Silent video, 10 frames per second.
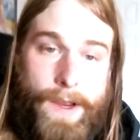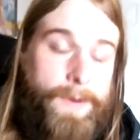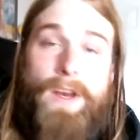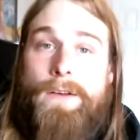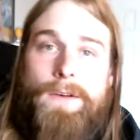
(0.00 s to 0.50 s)
I
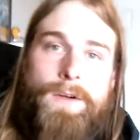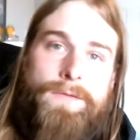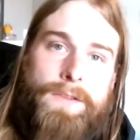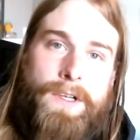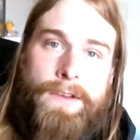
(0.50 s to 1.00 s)
mean,
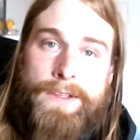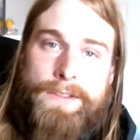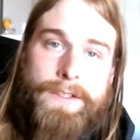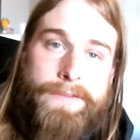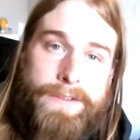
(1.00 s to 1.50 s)
hopefully all
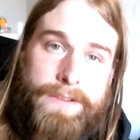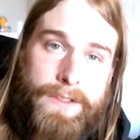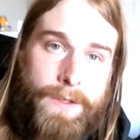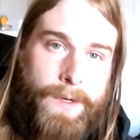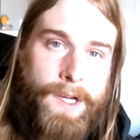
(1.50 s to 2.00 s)
this stuff is
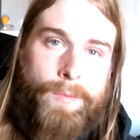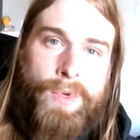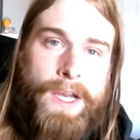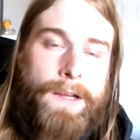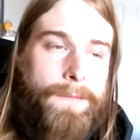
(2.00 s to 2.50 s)
still
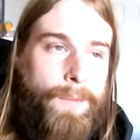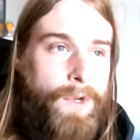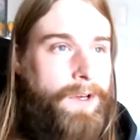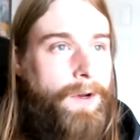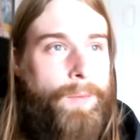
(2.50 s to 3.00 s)
around
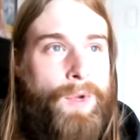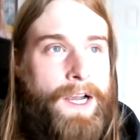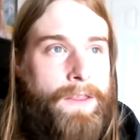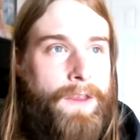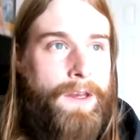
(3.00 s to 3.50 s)

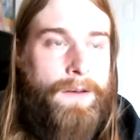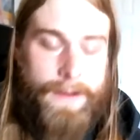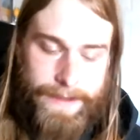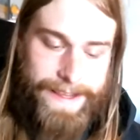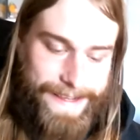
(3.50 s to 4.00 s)
by then.
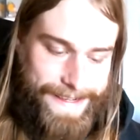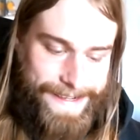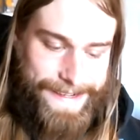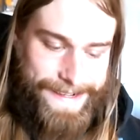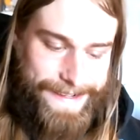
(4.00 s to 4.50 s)

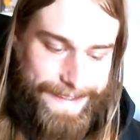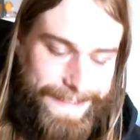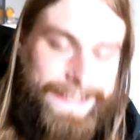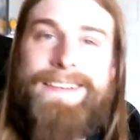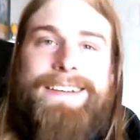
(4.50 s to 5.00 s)

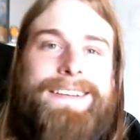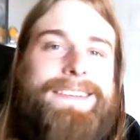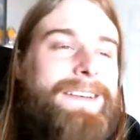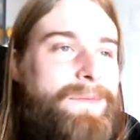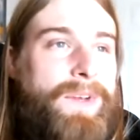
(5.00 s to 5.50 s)

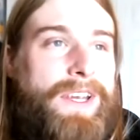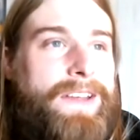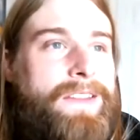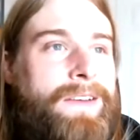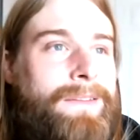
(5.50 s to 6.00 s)
Be
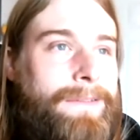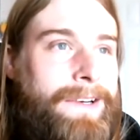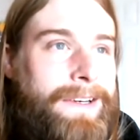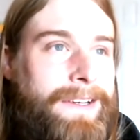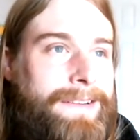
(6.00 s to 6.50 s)
in the
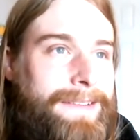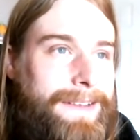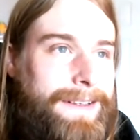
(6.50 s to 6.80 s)
freaking